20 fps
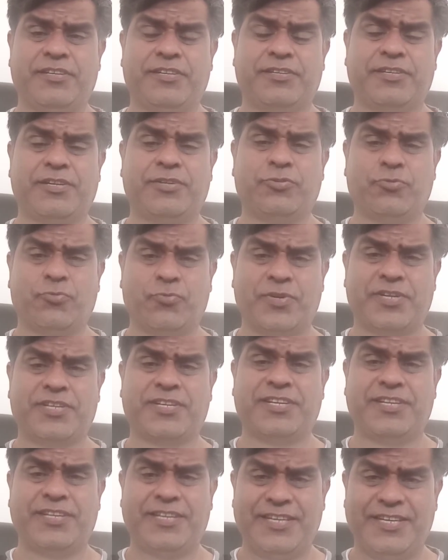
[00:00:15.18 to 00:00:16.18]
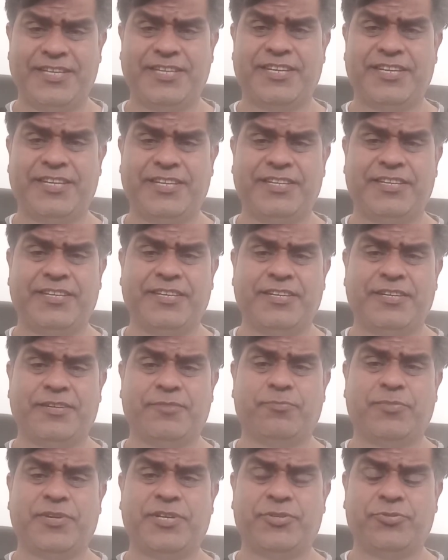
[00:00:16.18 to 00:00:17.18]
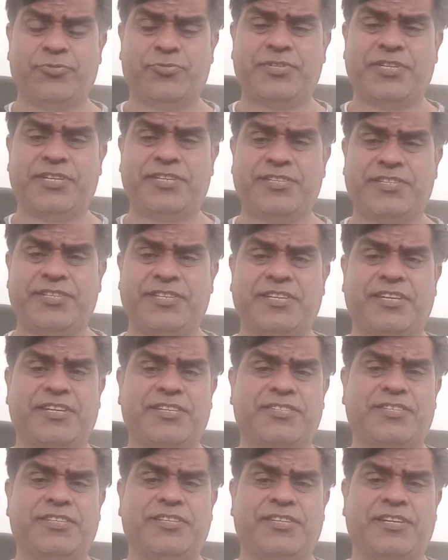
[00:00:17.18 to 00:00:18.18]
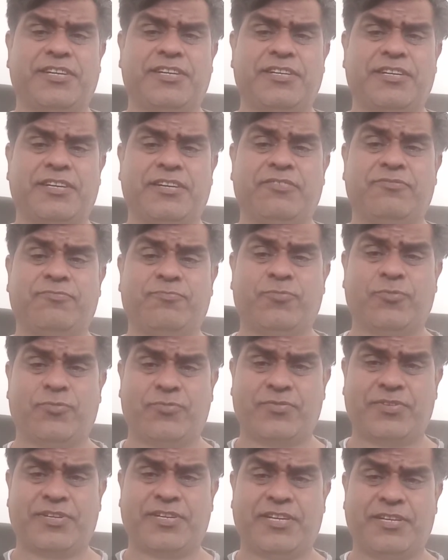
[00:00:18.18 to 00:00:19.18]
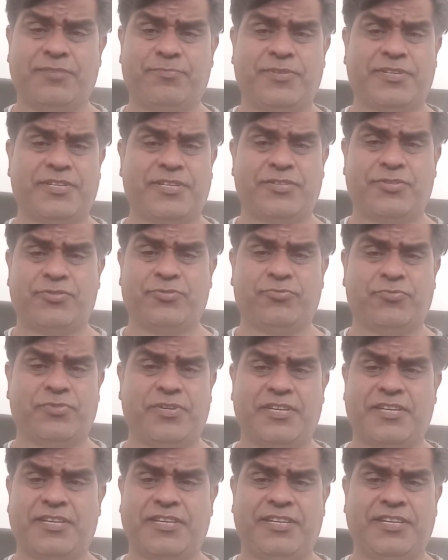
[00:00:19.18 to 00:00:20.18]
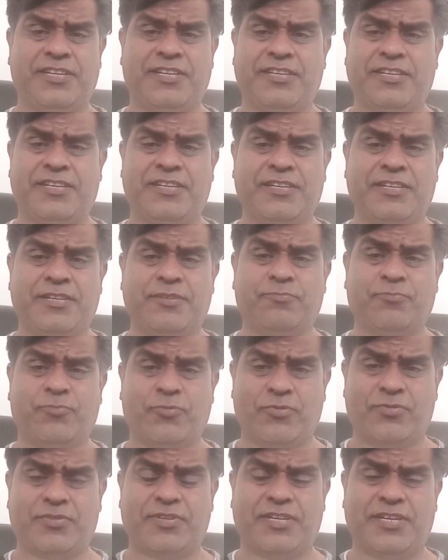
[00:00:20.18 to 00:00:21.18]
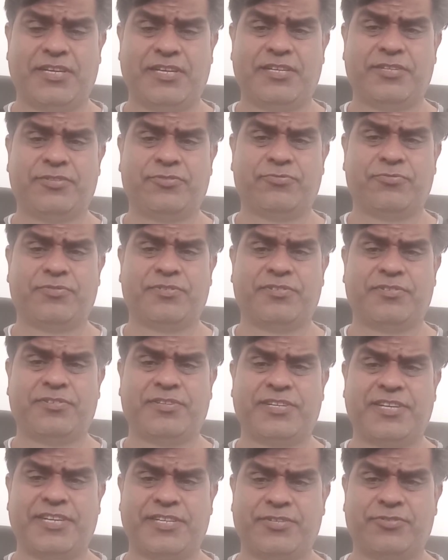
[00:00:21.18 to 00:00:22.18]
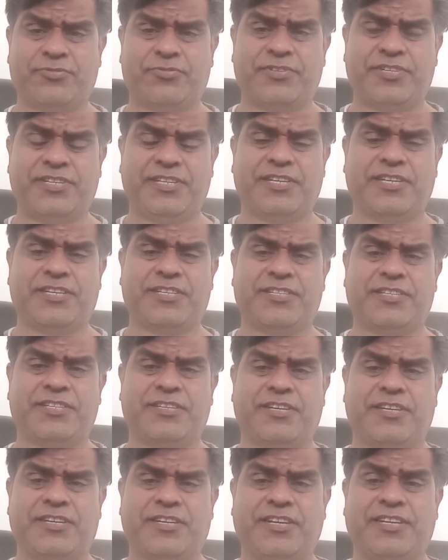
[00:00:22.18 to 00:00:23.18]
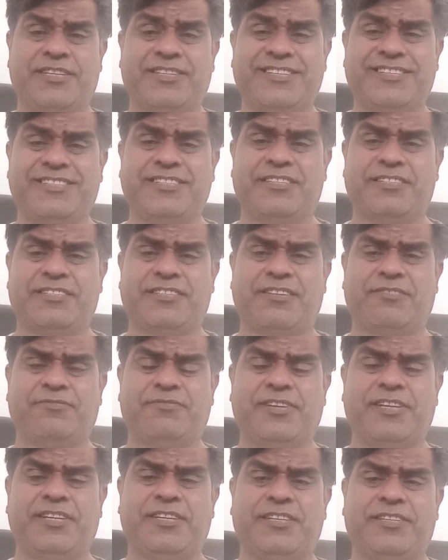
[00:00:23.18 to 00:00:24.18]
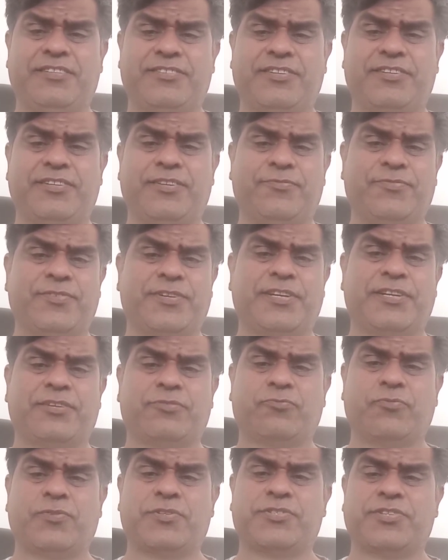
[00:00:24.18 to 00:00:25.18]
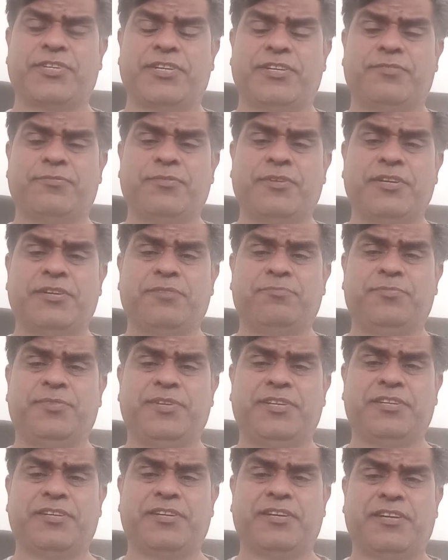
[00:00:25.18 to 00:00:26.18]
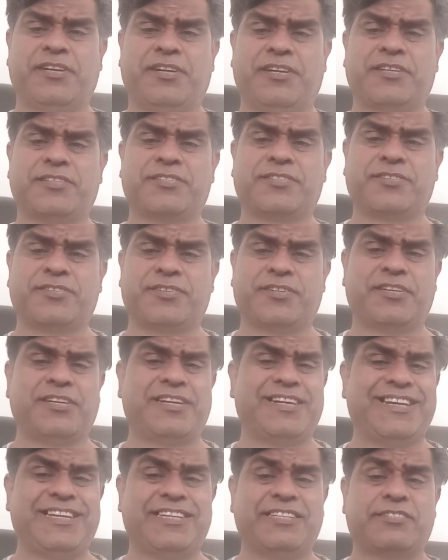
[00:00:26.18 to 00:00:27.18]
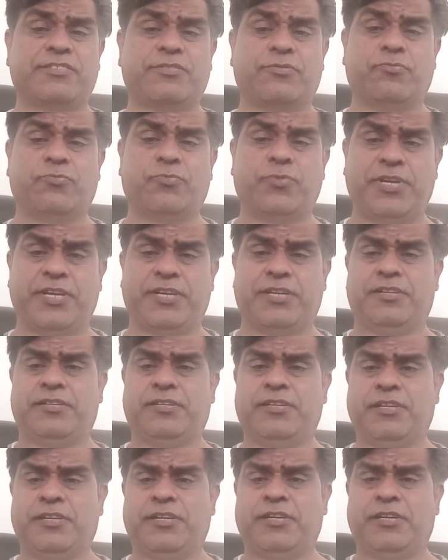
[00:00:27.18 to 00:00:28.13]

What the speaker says: Can you work legally by using TRC card of Portugal? Because you are in Portugal, you get your TRC card. And this is a very significant question being asked elsewhere.